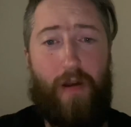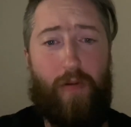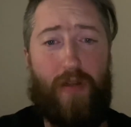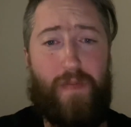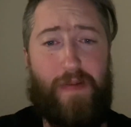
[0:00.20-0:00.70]

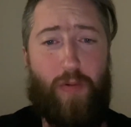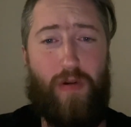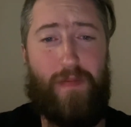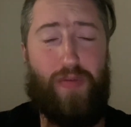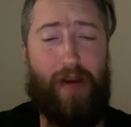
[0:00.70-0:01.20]
What's up,
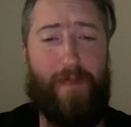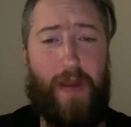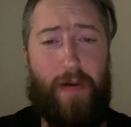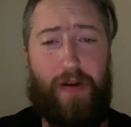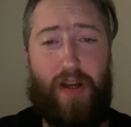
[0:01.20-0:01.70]
everyone? Brady for
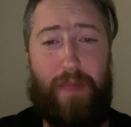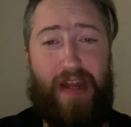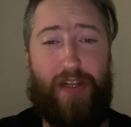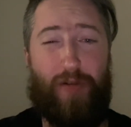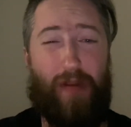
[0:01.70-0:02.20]
Yo here, coming
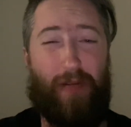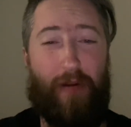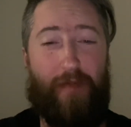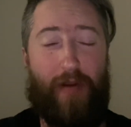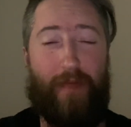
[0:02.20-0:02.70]
at you with a
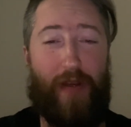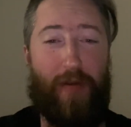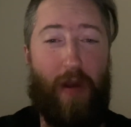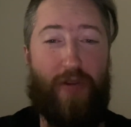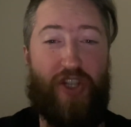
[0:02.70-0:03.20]
review of the new
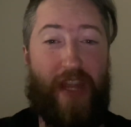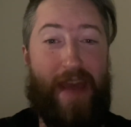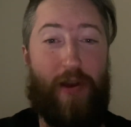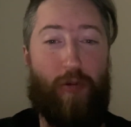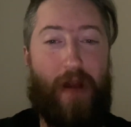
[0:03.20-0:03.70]

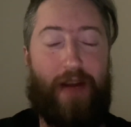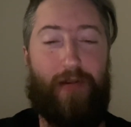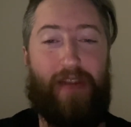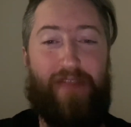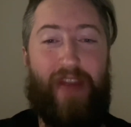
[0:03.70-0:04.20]
Oceano
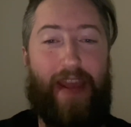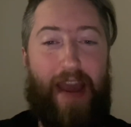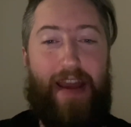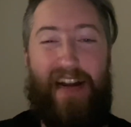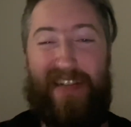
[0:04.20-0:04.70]
record, Living
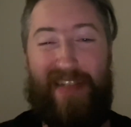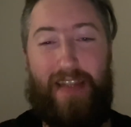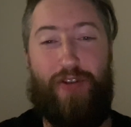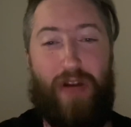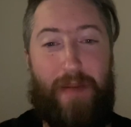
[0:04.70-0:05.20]
Chaos,
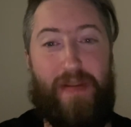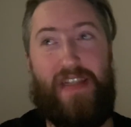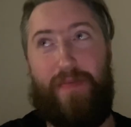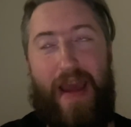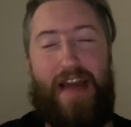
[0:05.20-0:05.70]
that dropped
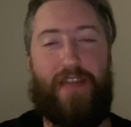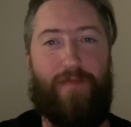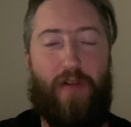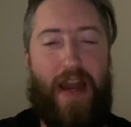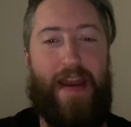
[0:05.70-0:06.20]
this past
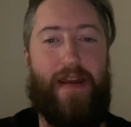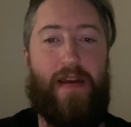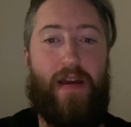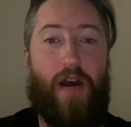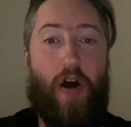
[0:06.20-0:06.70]
Friday,
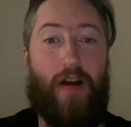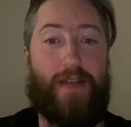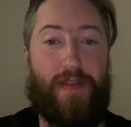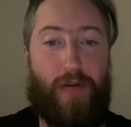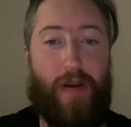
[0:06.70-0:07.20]

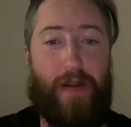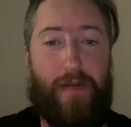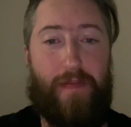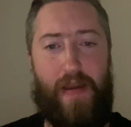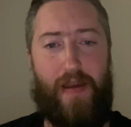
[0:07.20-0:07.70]
August 30th.